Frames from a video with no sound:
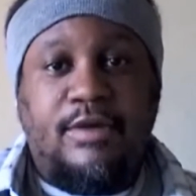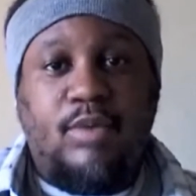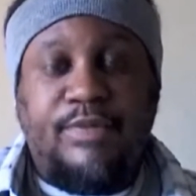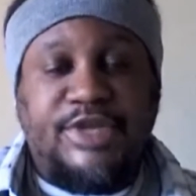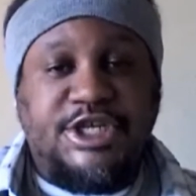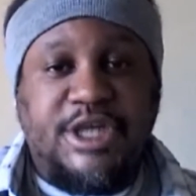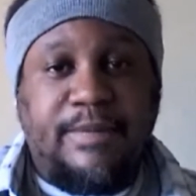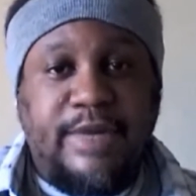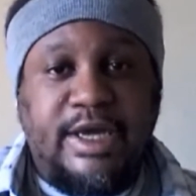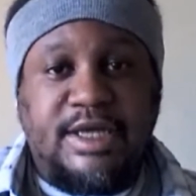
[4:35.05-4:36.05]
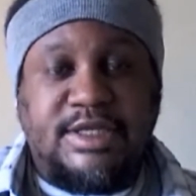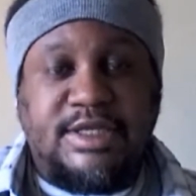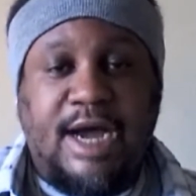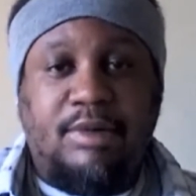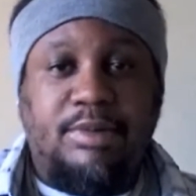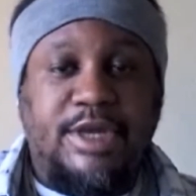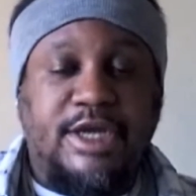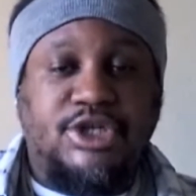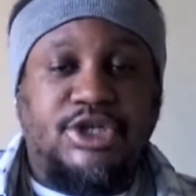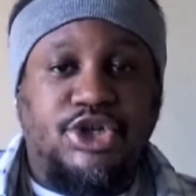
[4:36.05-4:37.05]
what the chip is and how it will be
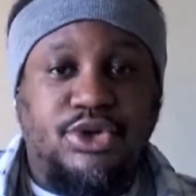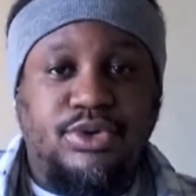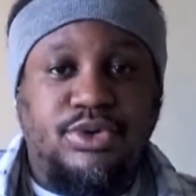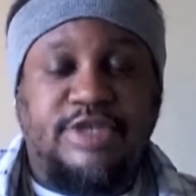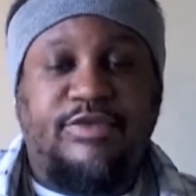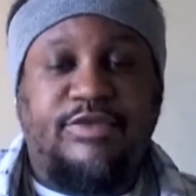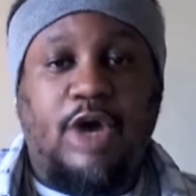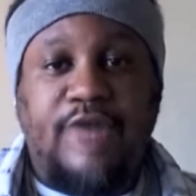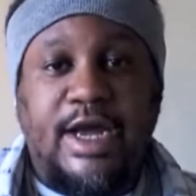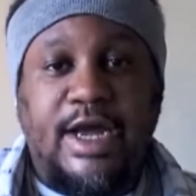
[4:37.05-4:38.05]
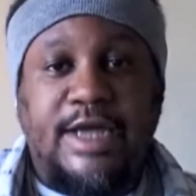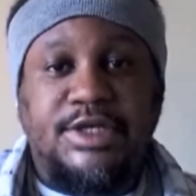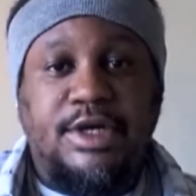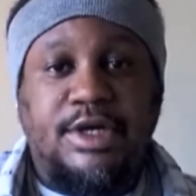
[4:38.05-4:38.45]
introduced, as far as,